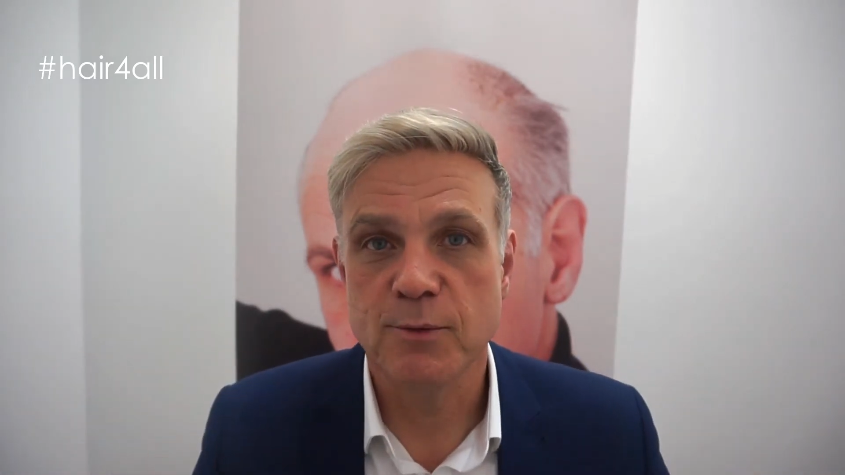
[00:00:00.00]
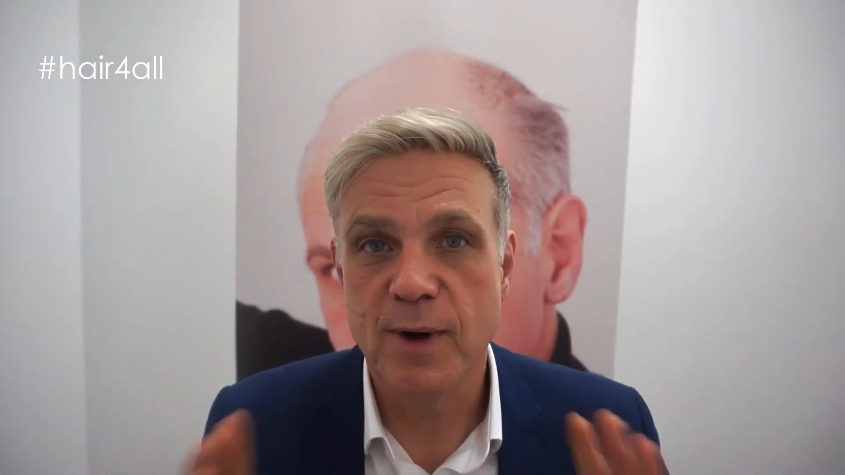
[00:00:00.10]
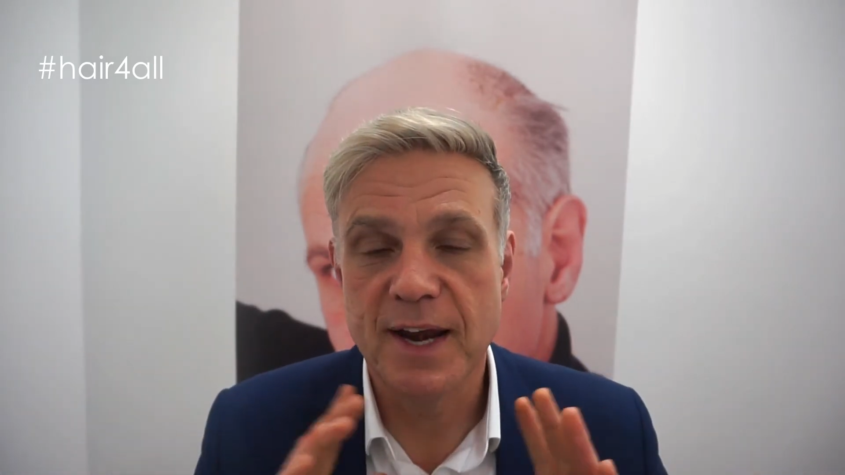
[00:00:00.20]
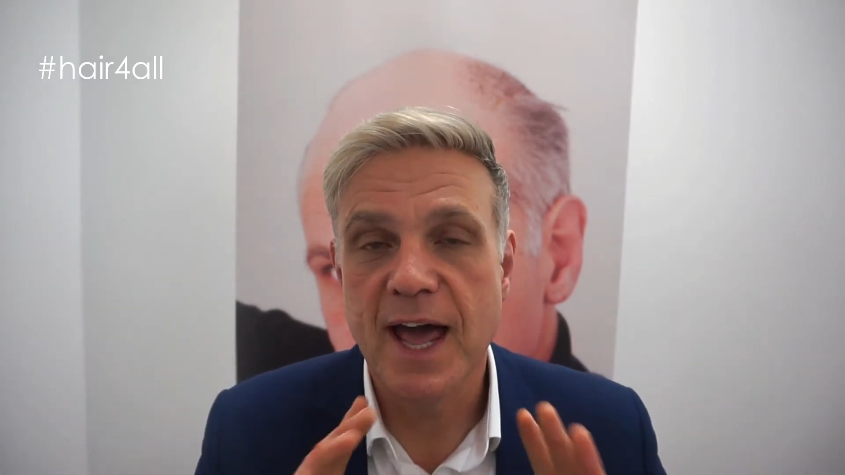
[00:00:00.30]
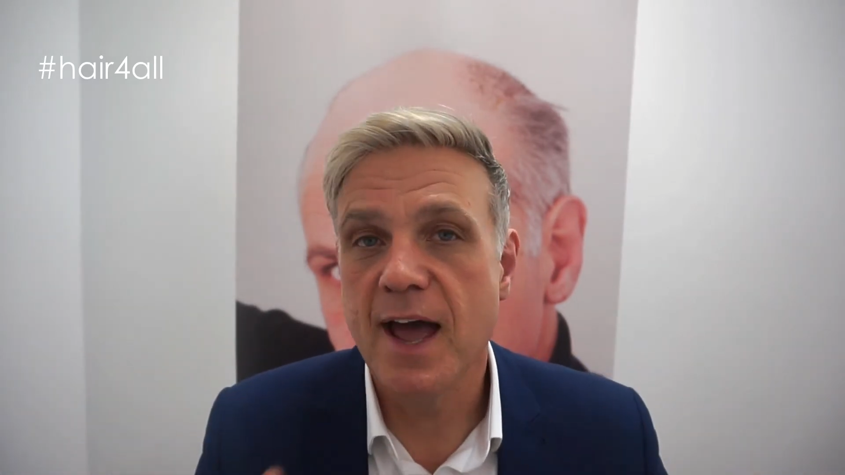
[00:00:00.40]

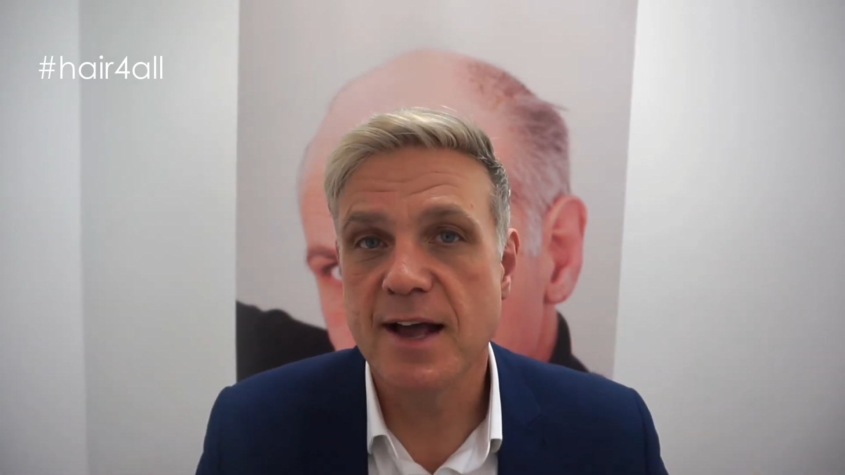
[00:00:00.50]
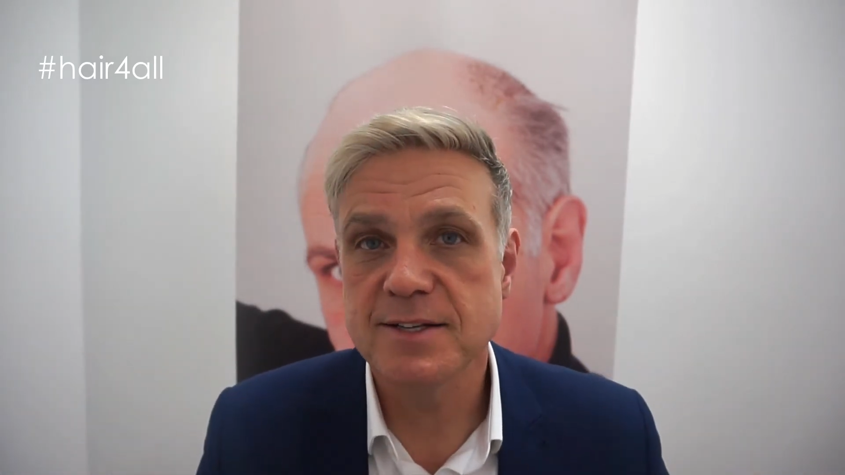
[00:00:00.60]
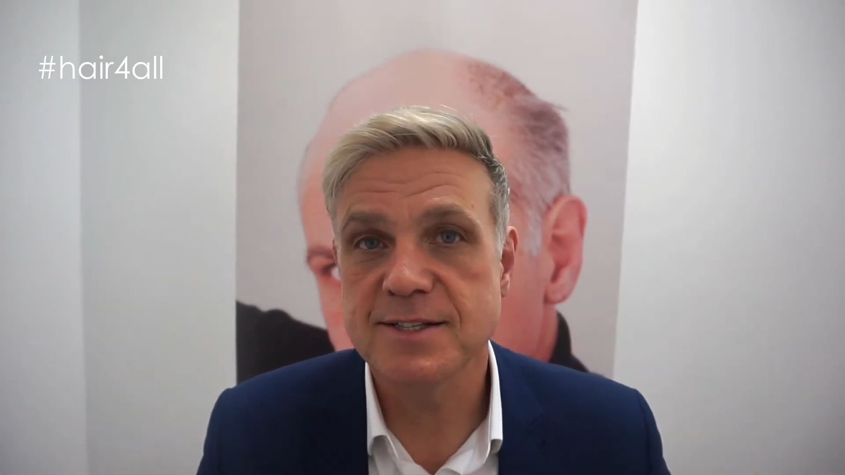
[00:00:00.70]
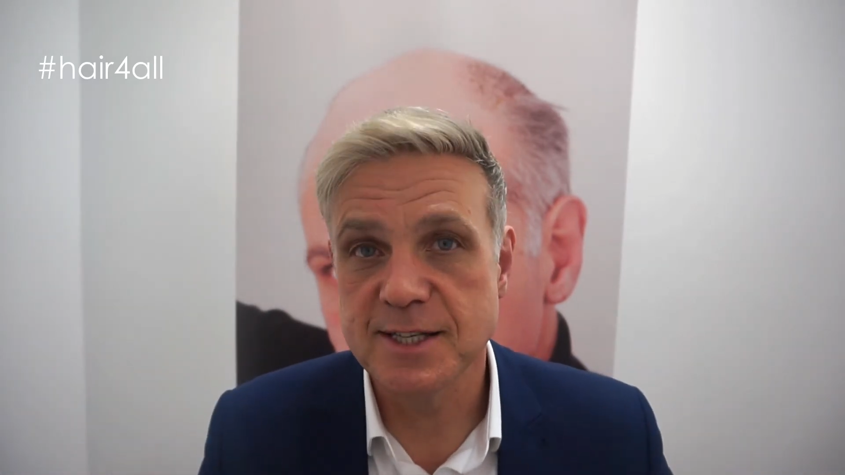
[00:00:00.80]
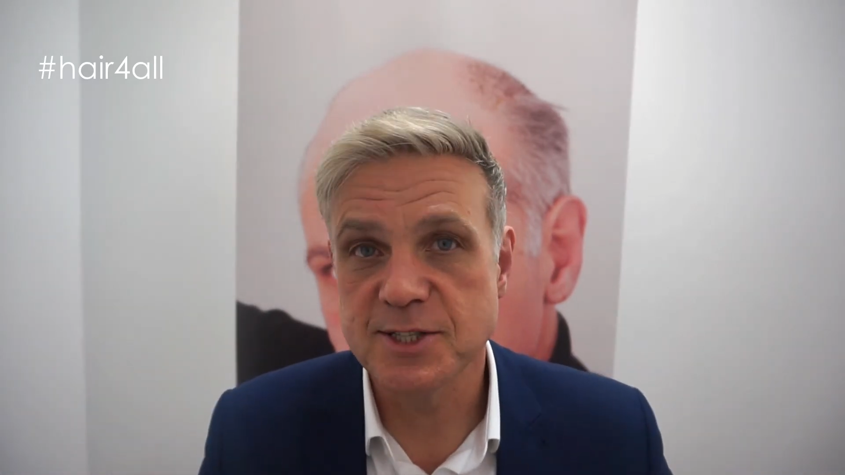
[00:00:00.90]
when hair
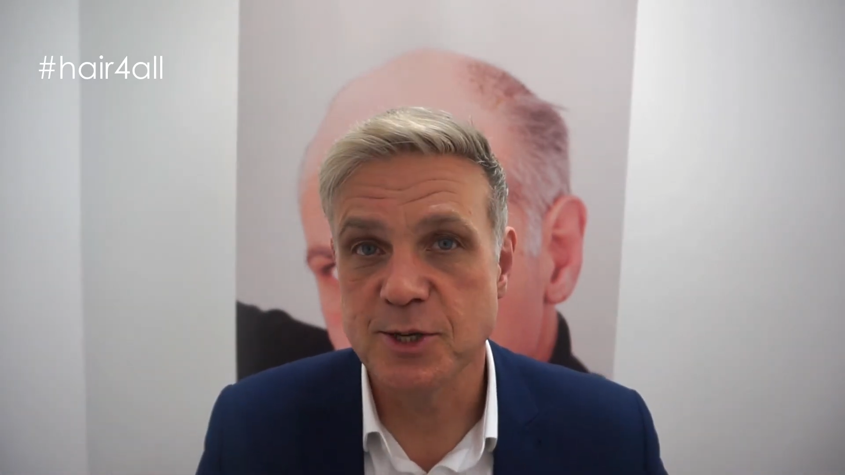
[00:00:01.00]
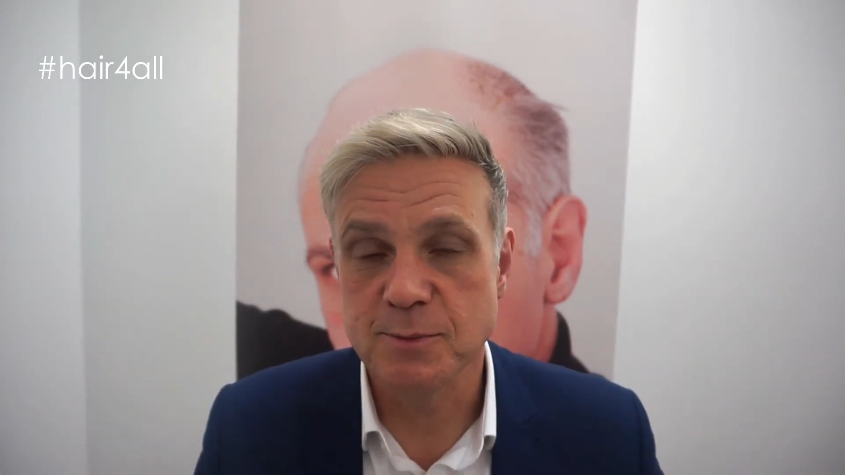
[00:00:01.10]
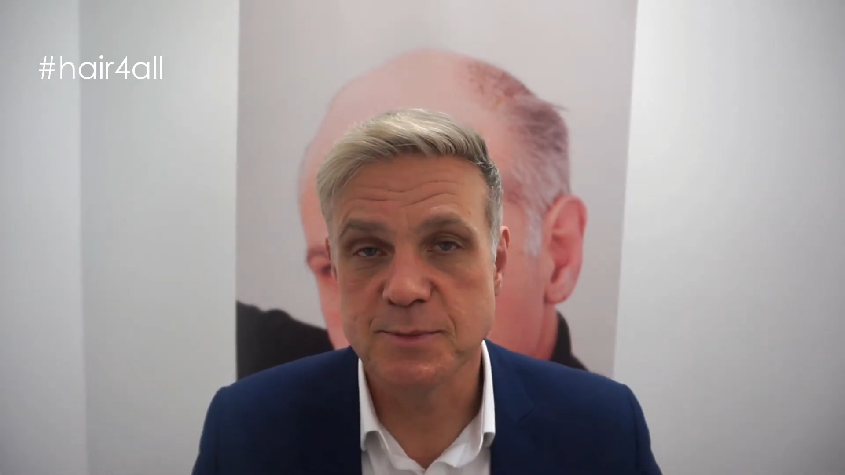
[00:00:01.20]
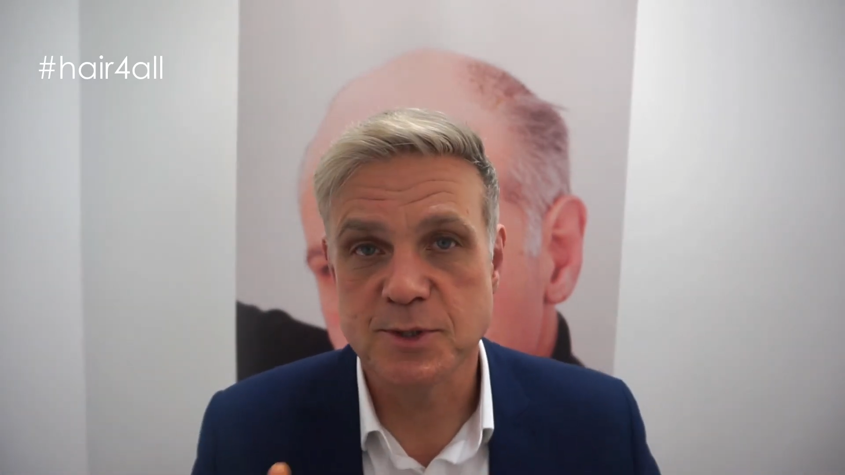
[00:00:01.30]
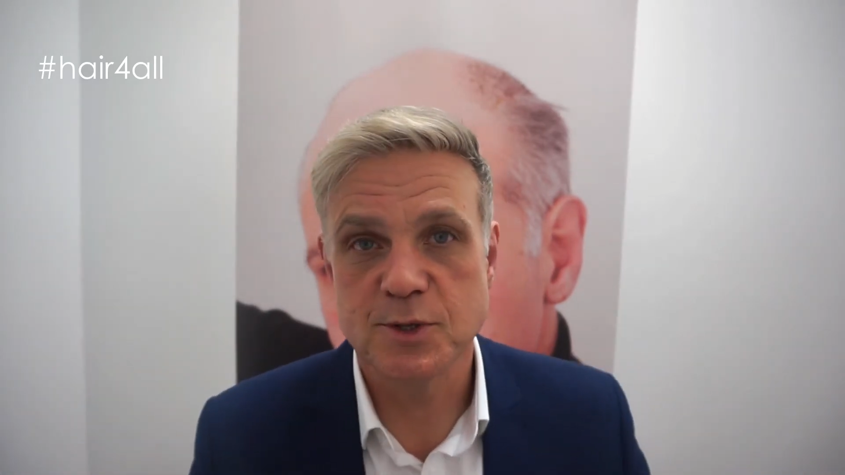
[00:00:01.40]

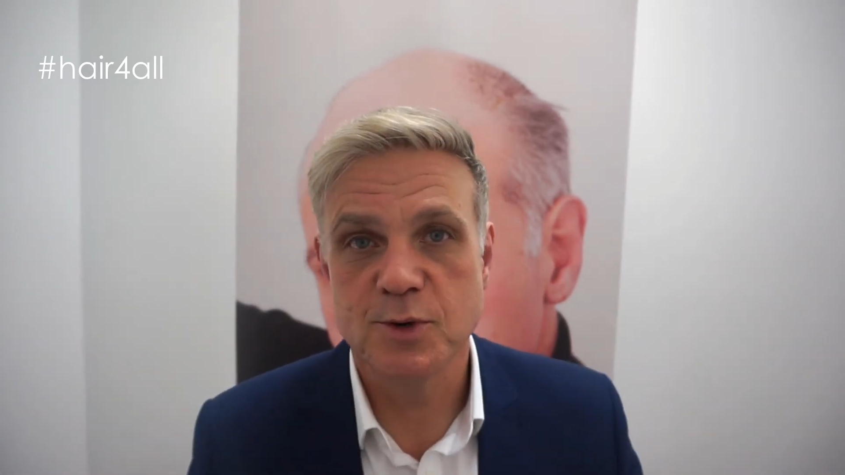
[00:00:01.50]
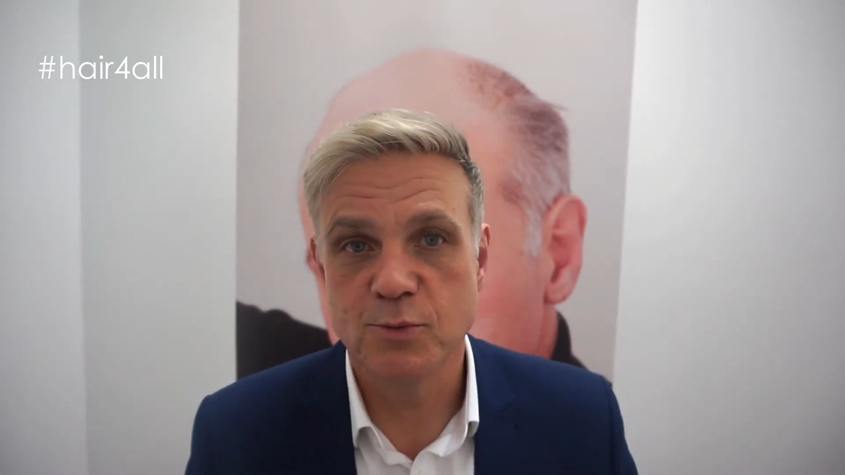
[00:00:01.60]
systems